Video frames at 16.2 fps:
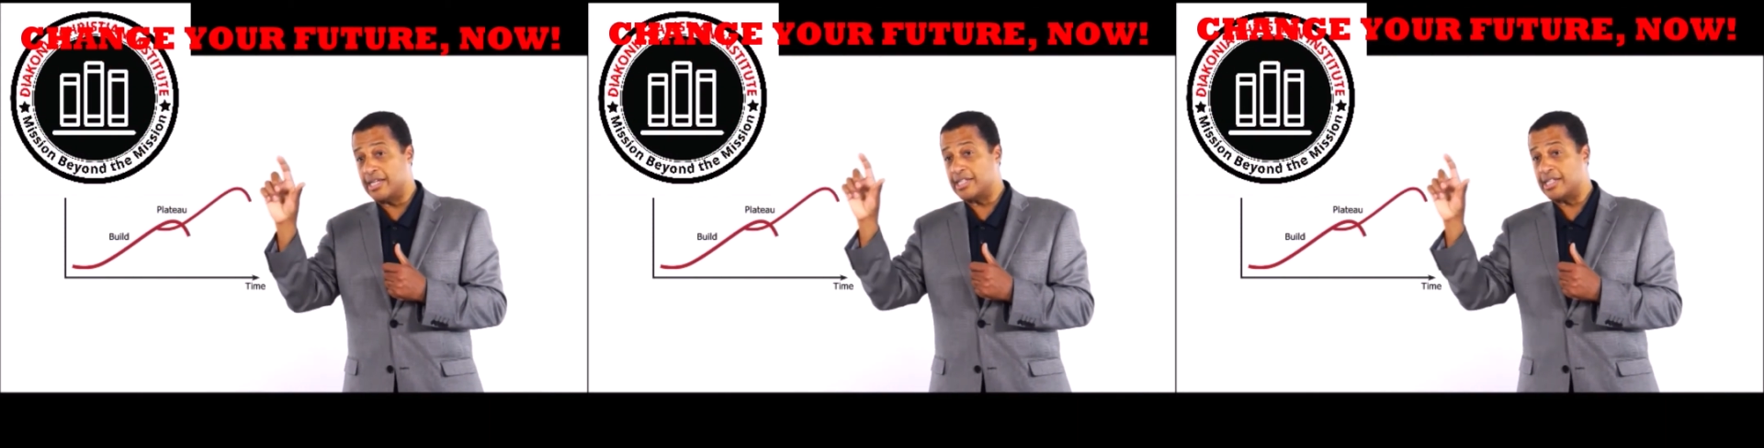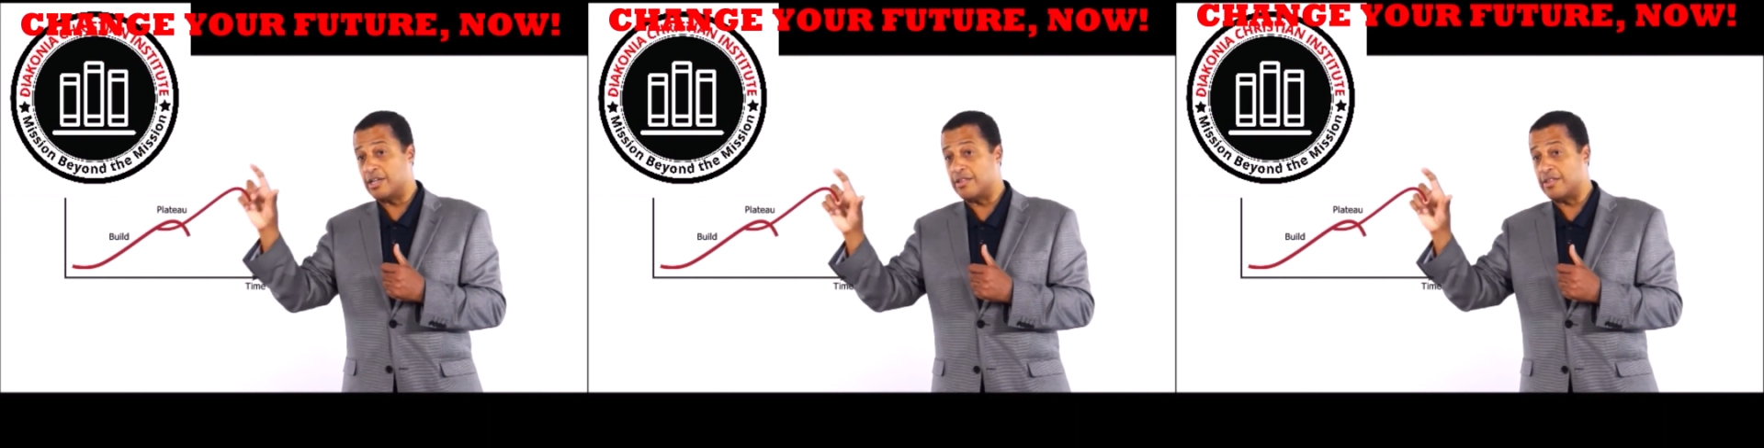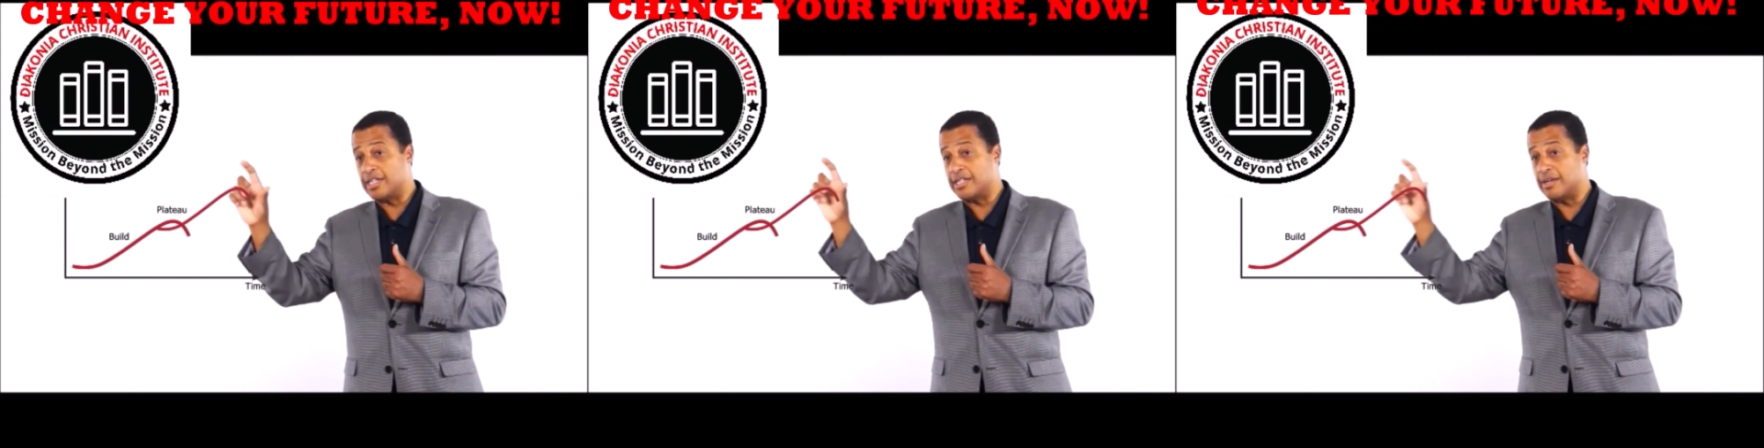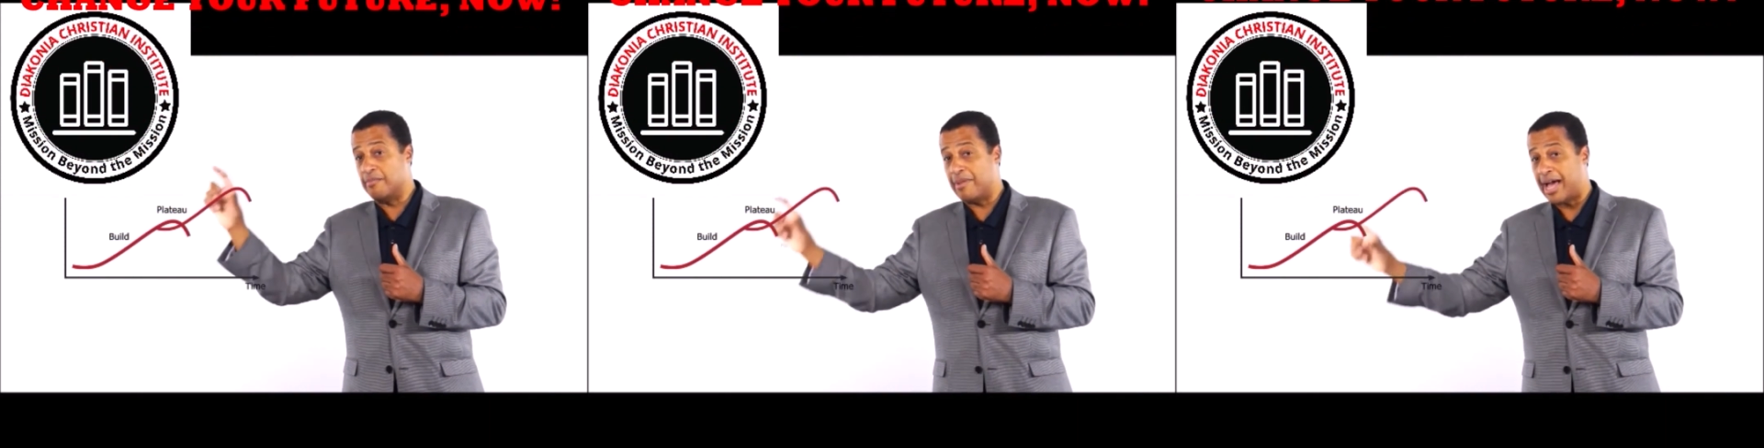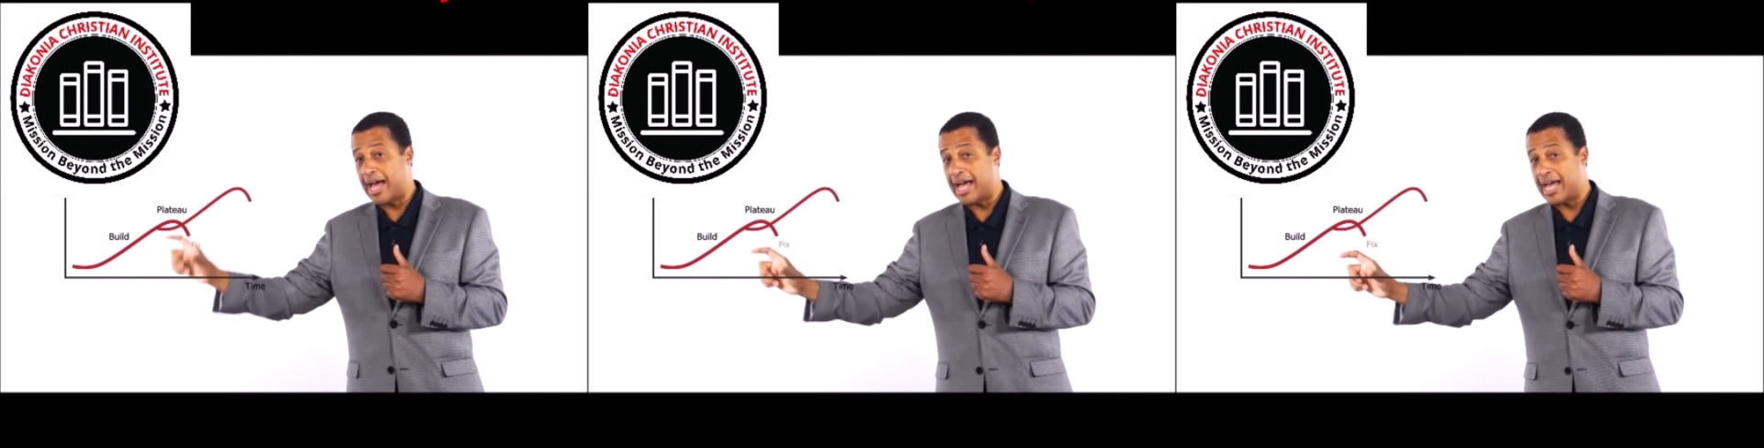until the
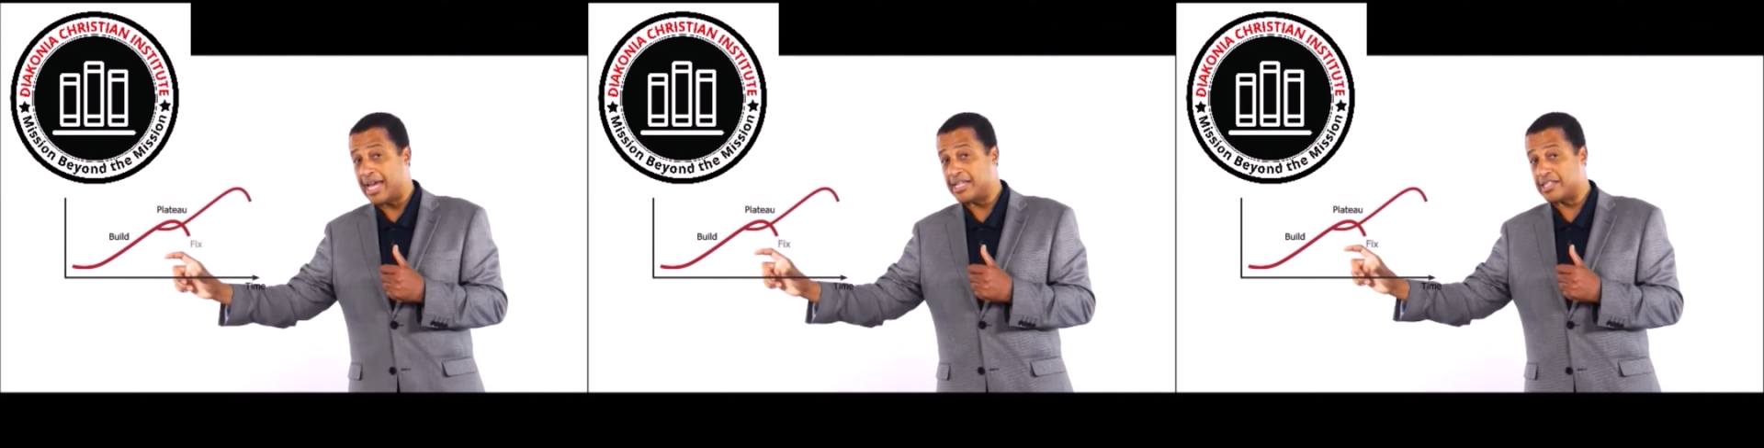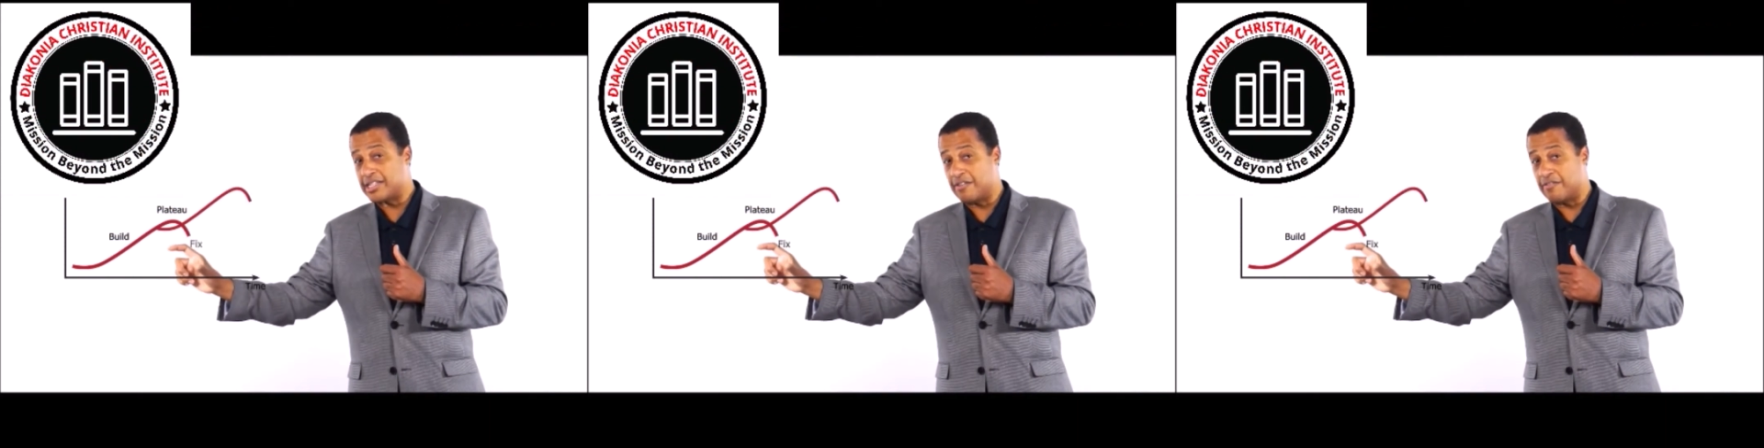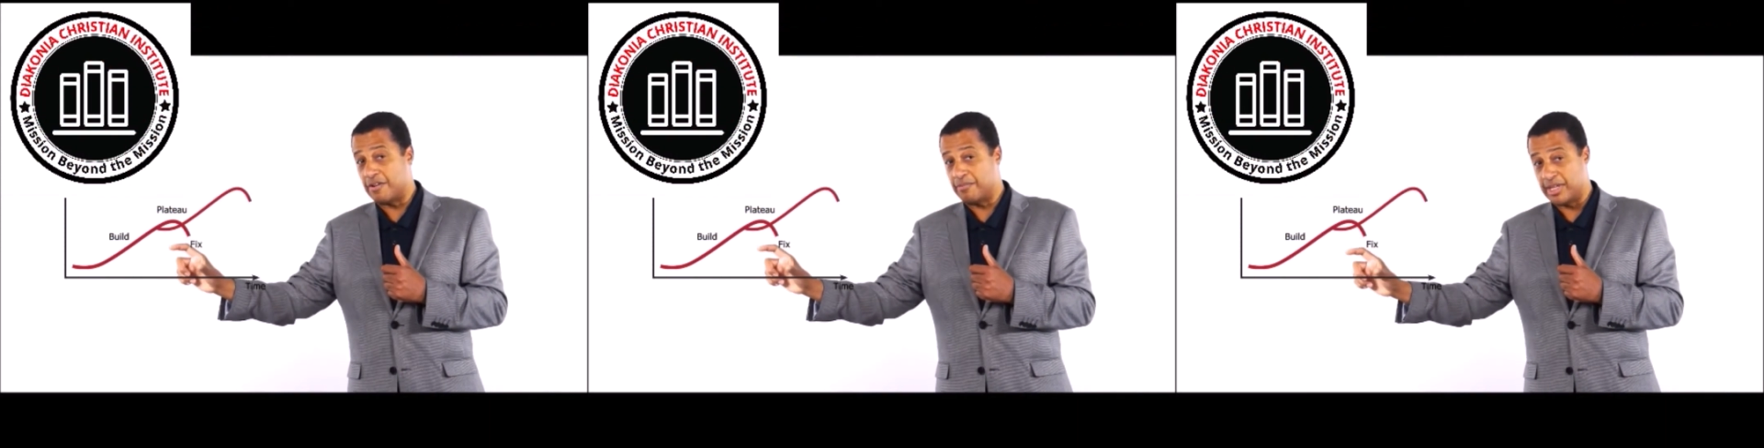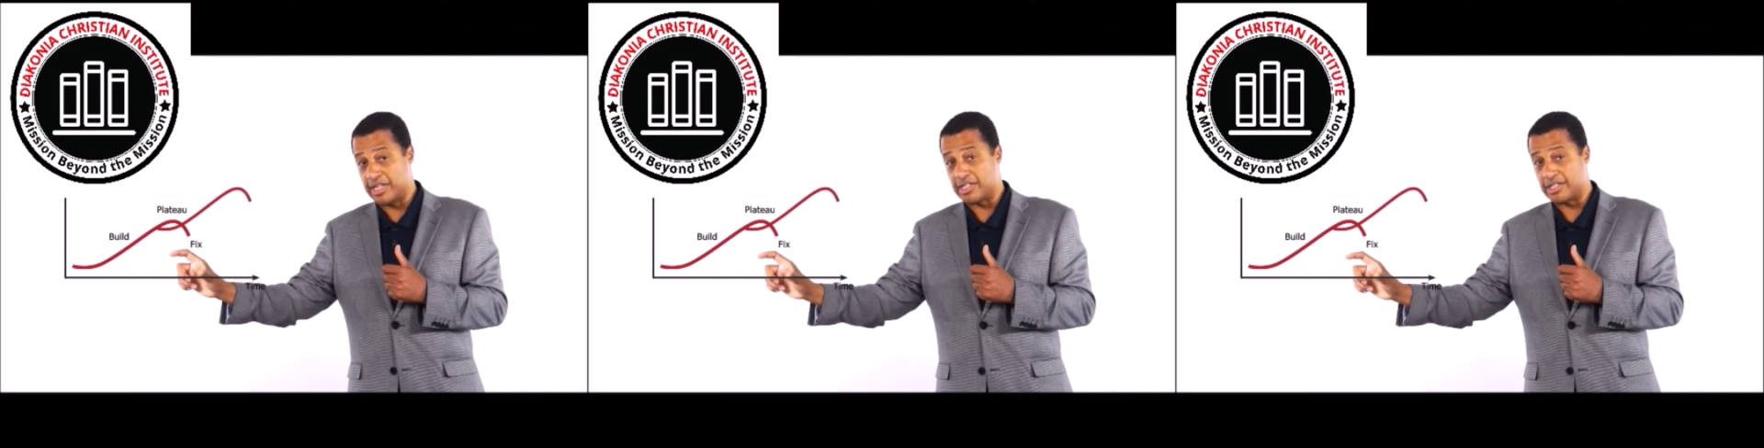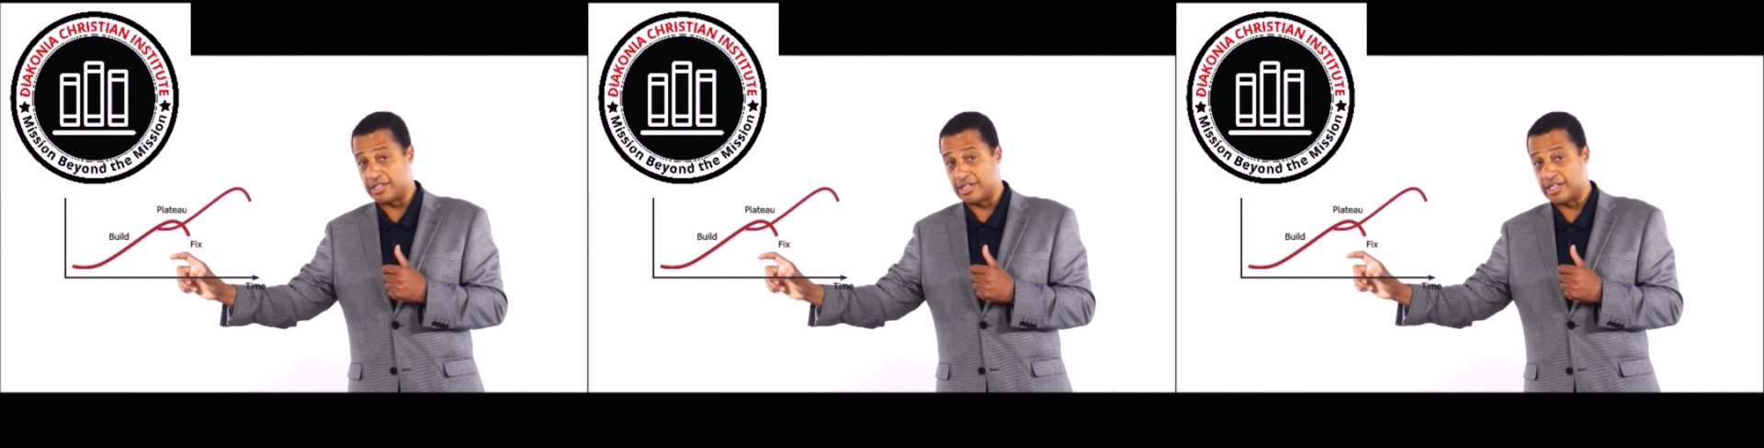demise of a
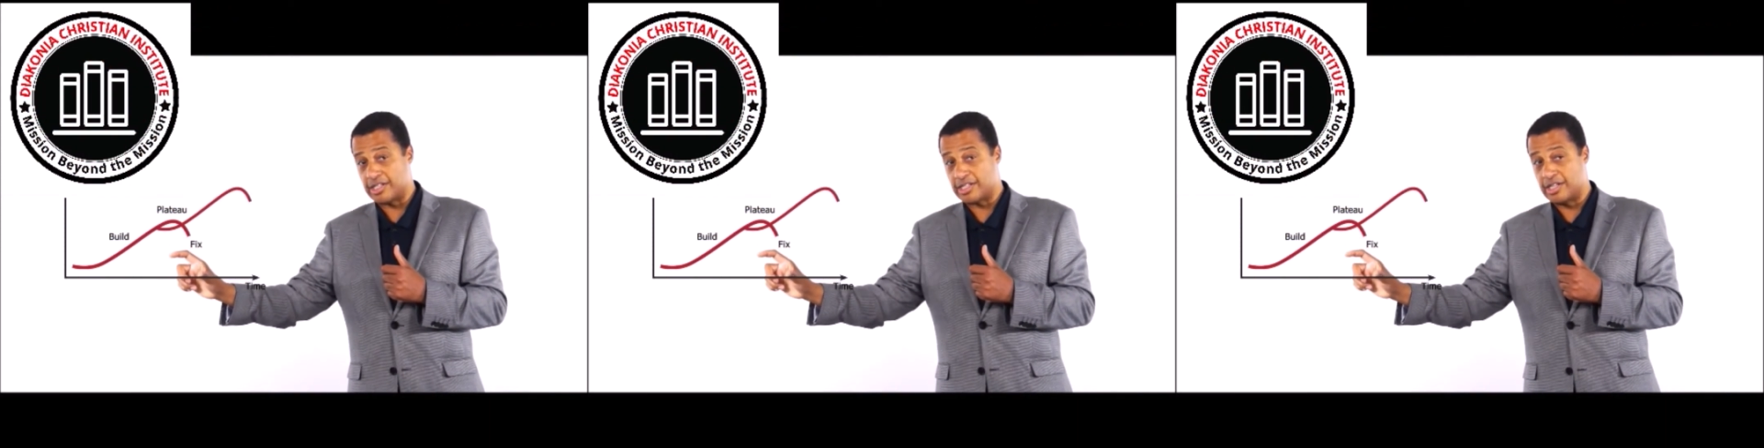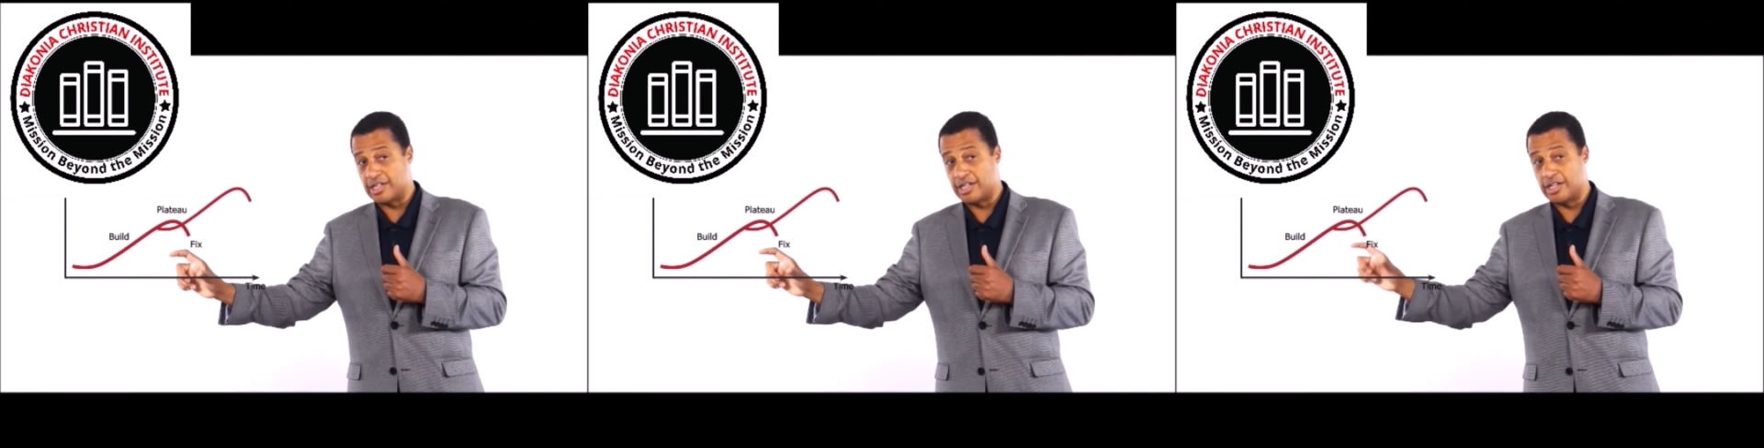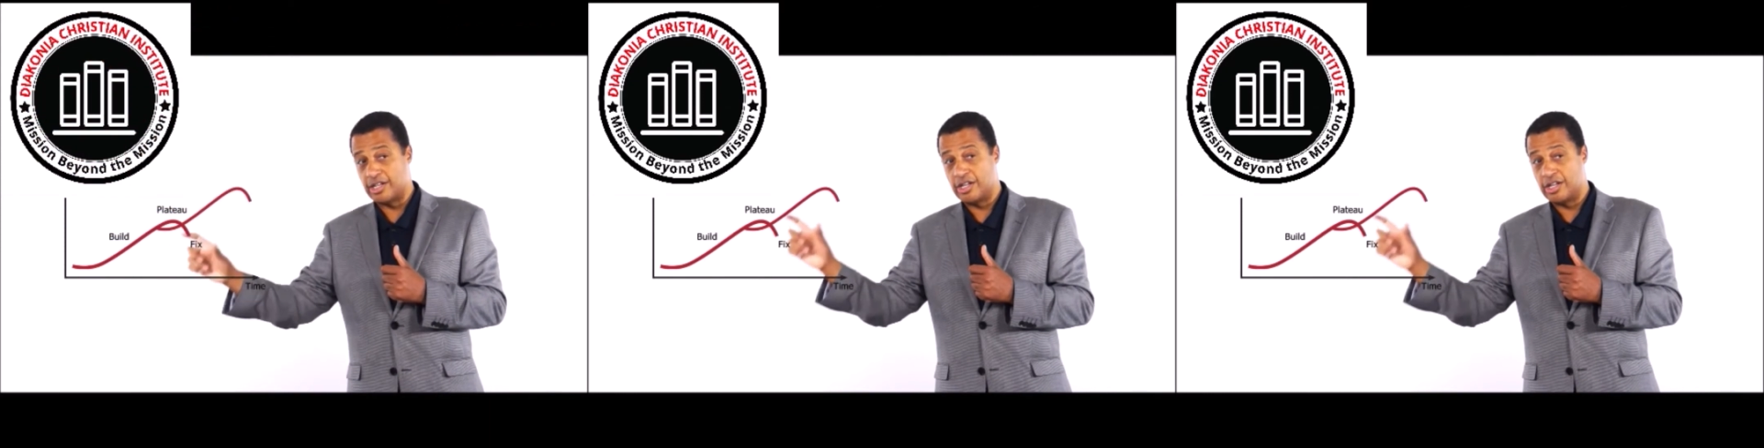business